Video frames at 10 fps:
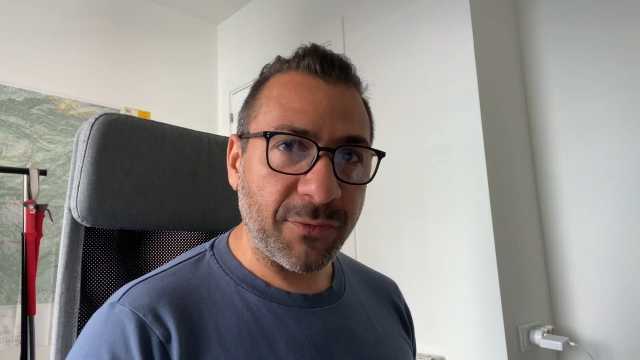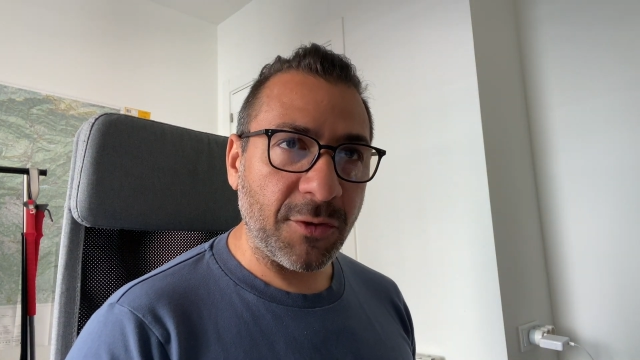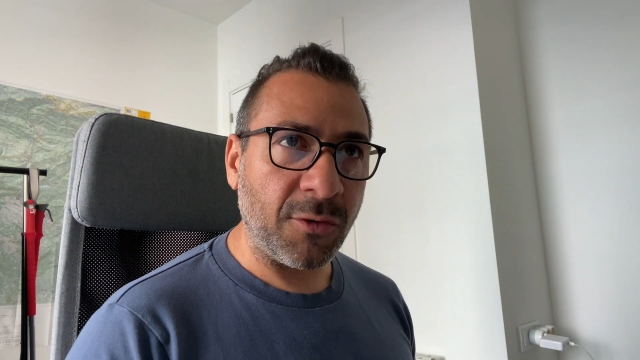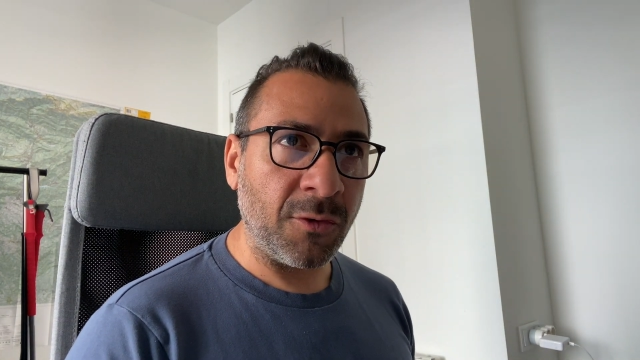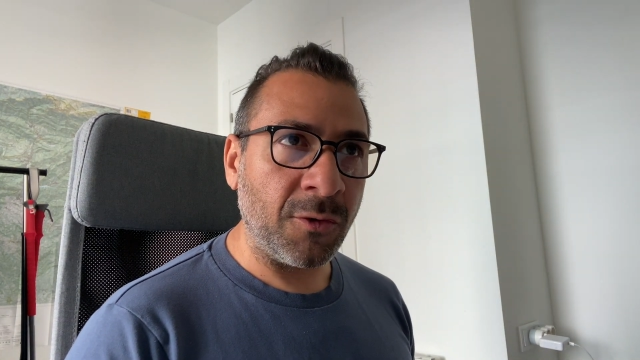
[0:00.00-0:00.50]

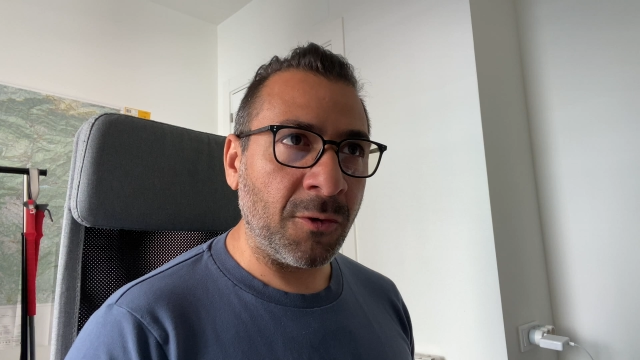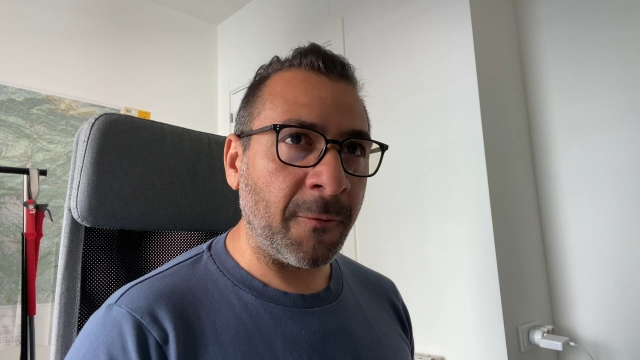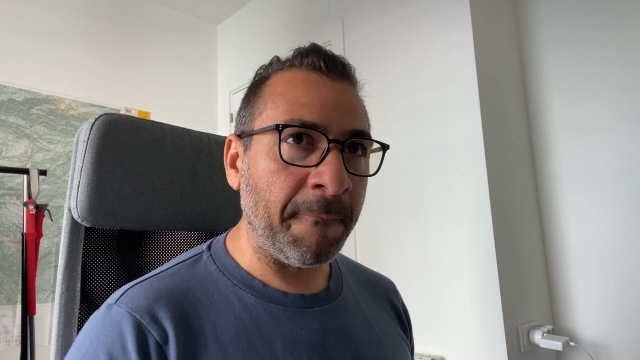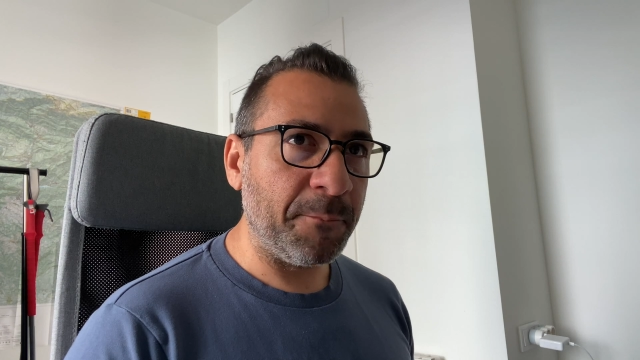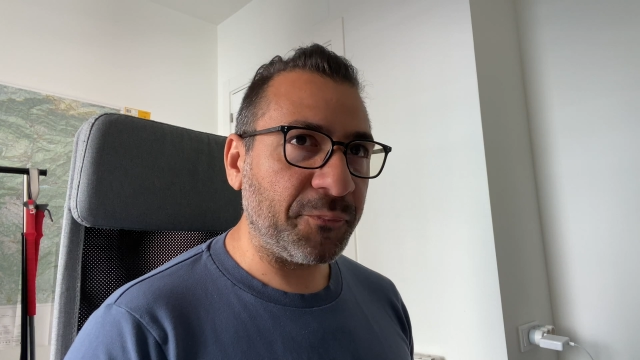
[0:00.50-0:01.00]

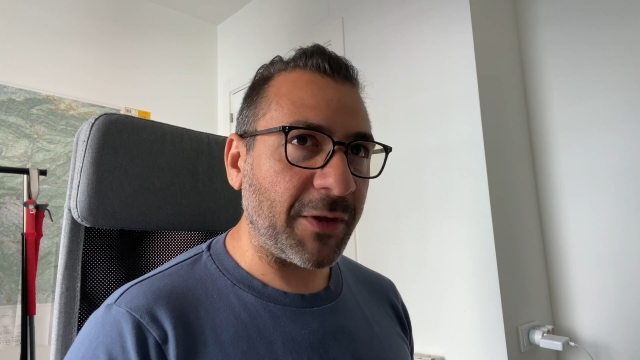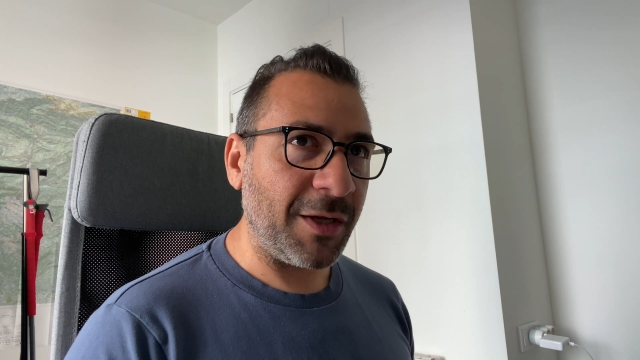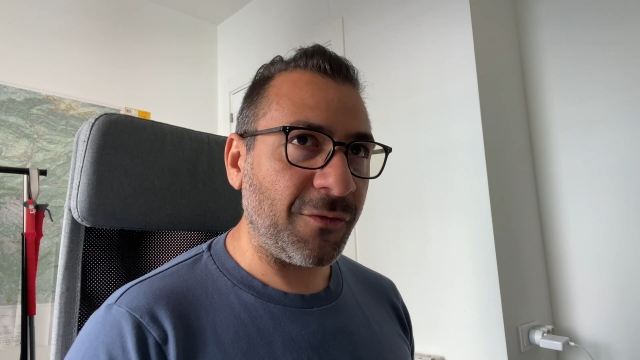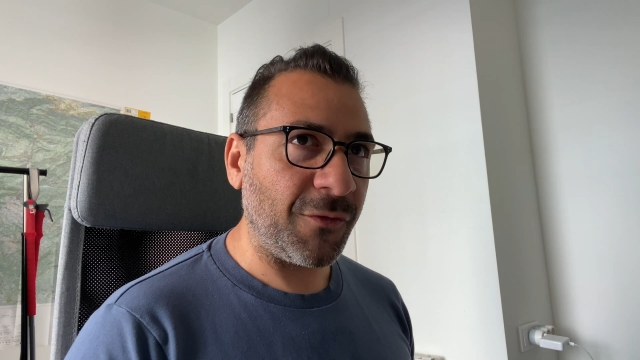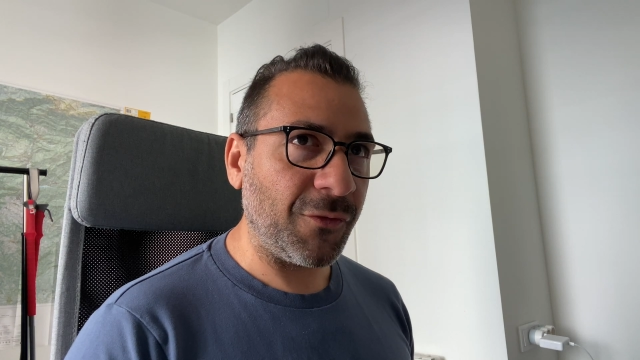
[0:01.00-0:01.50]
or
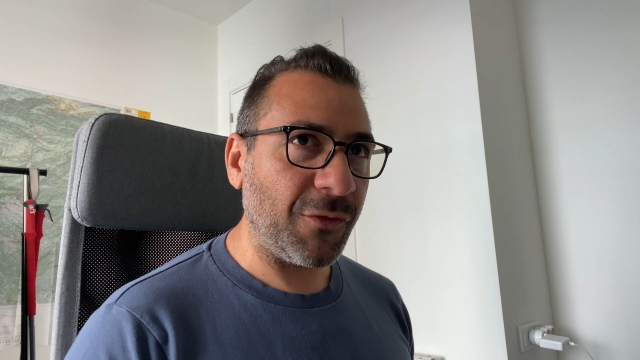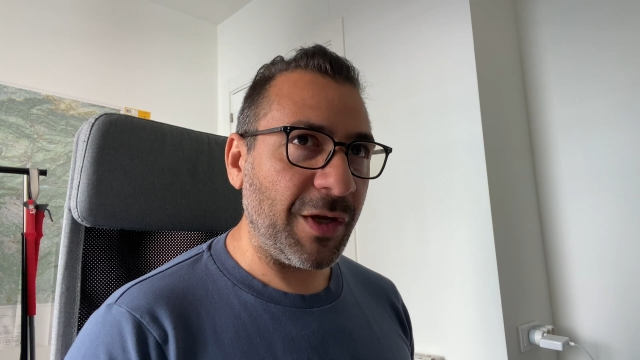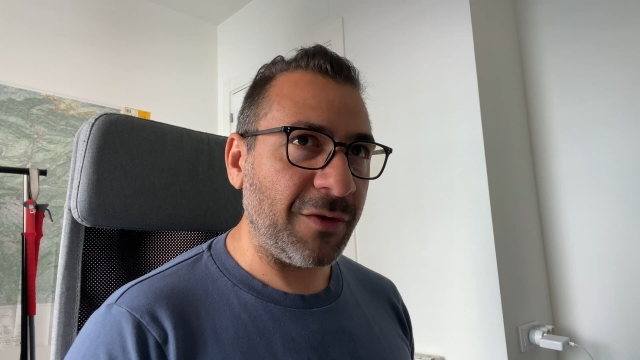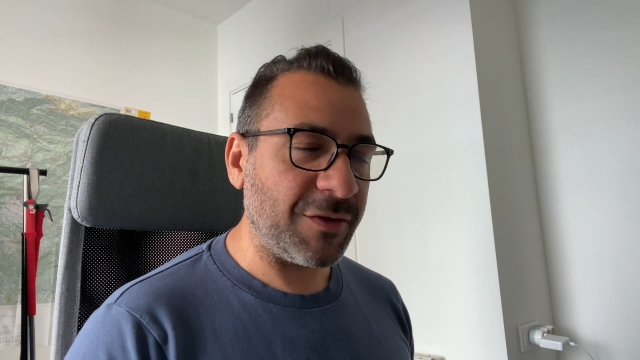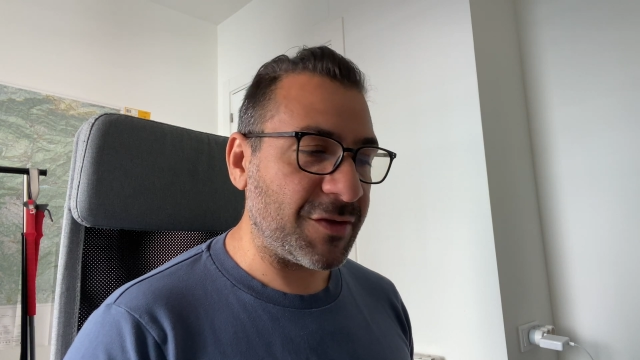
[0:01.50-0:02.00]
if
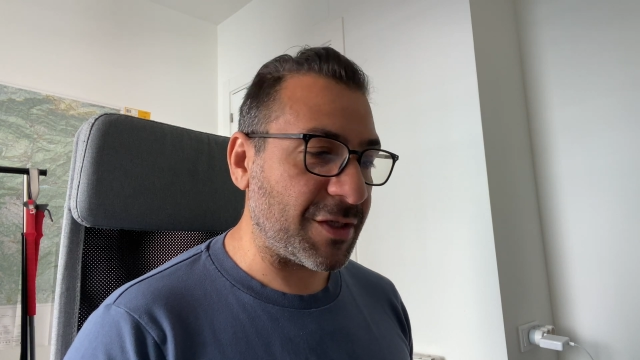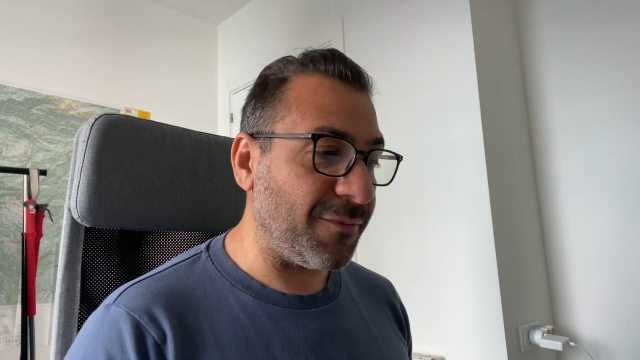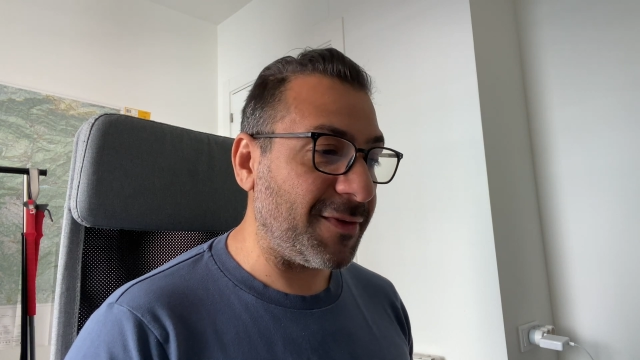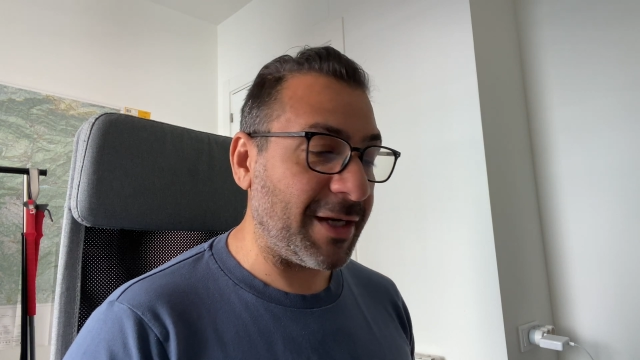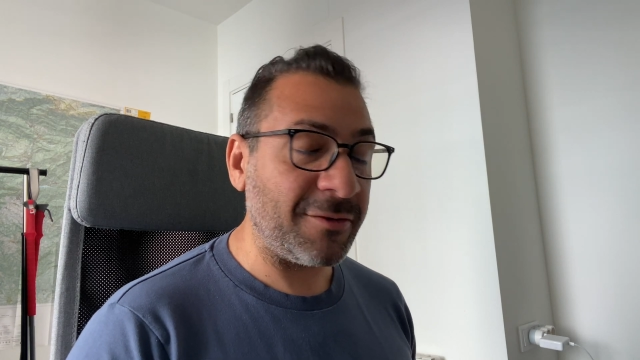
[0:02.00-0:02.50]
there's
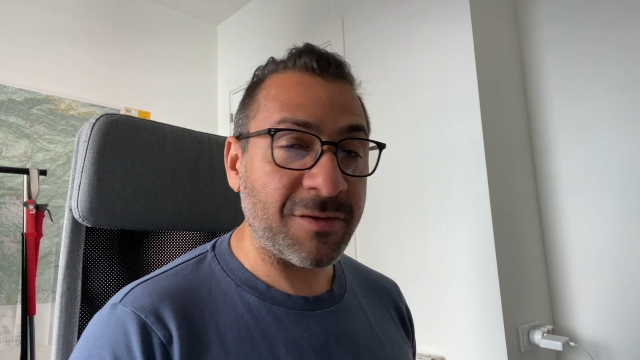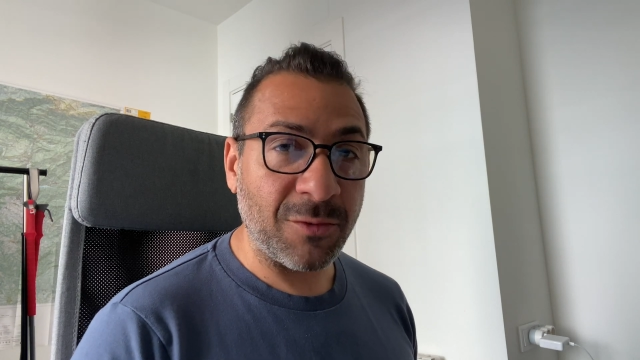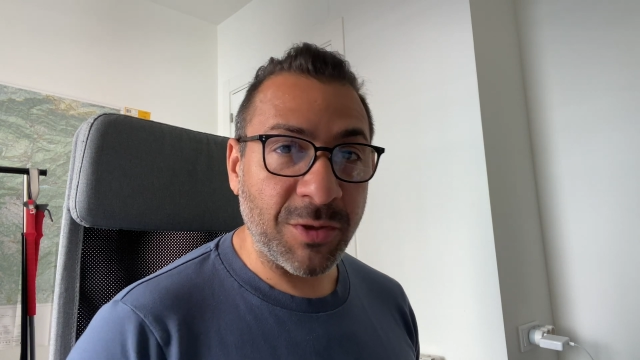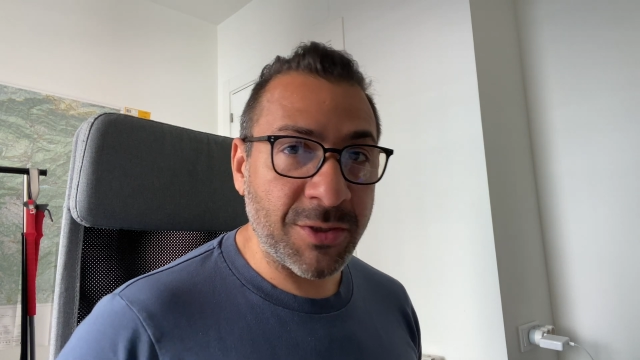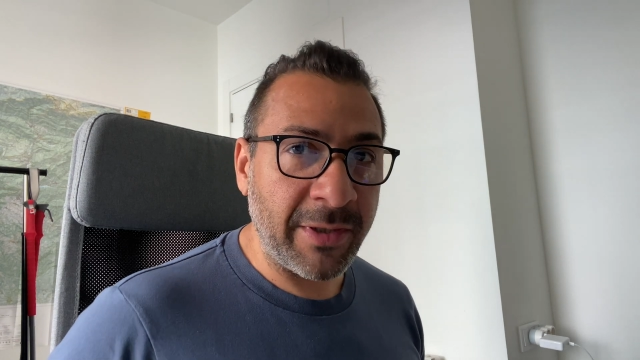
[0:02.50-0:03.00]
something else
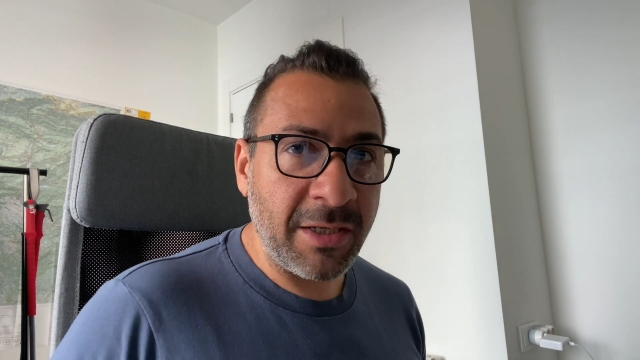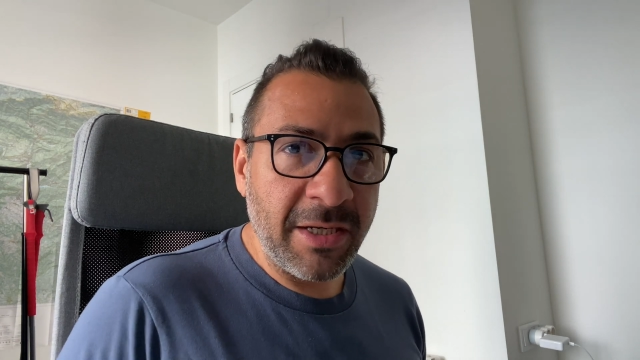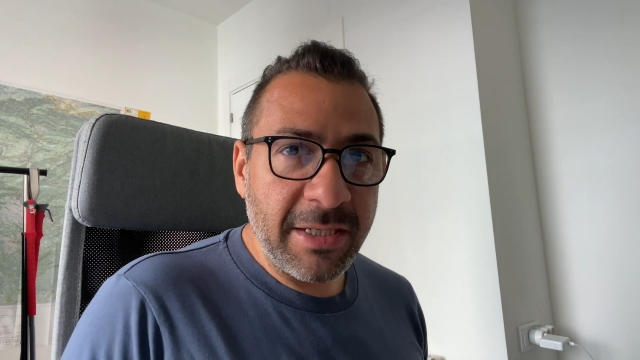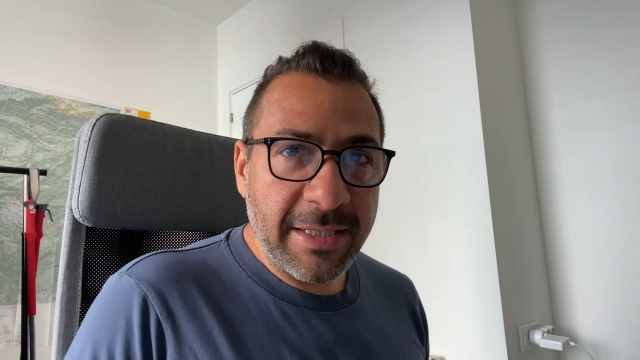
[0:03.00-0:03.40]
that we're doing,